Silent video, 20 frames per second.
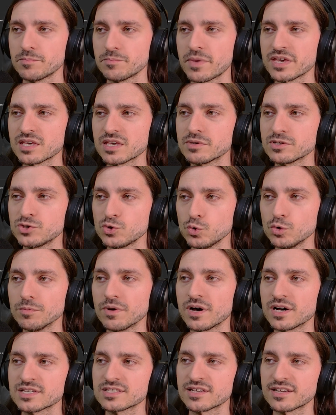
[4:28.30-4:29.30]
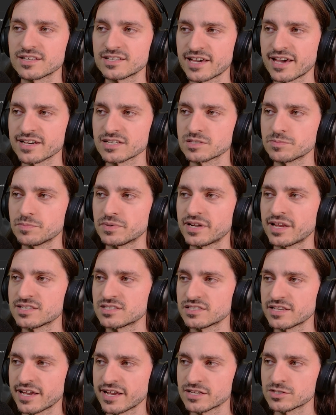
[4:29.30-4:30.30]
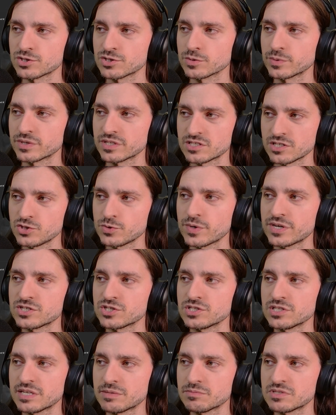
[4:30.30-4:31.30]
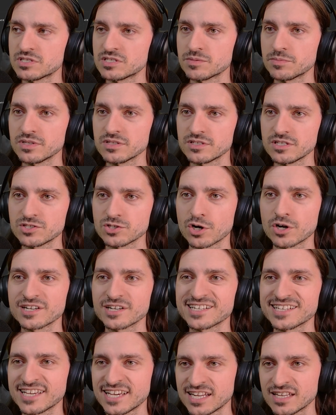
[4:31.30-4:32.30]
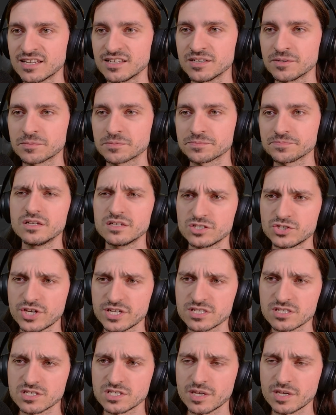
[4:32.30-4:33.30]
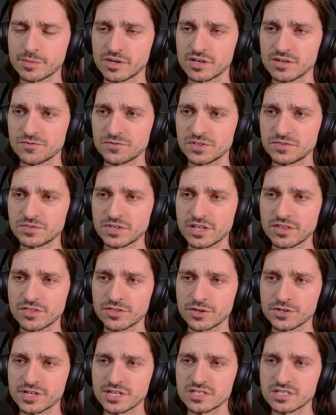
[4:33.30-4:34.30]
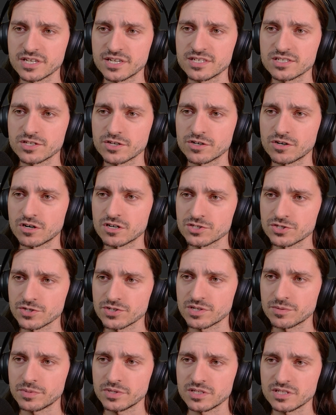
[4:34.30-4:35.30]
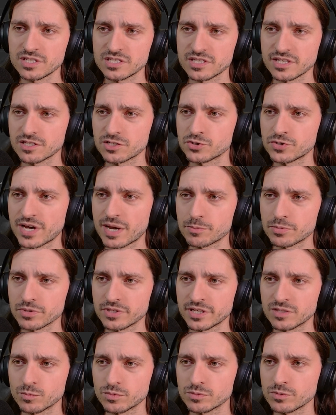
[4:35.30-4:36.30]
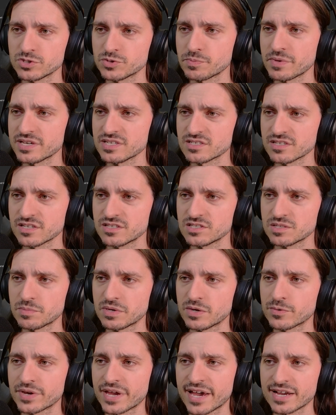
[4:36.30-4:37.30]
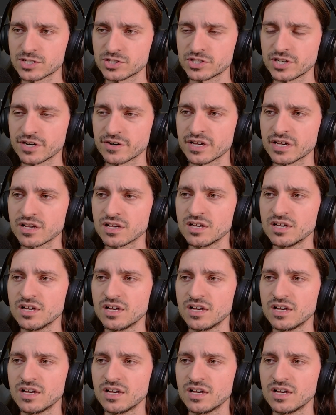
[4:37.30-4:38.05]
Make him a toolbox that attacks but has an answer when a situation deems his abilities are needed. Jason Summa, 1530, says, there are certain abilities like the trap-related one which makes sense to be reactionary.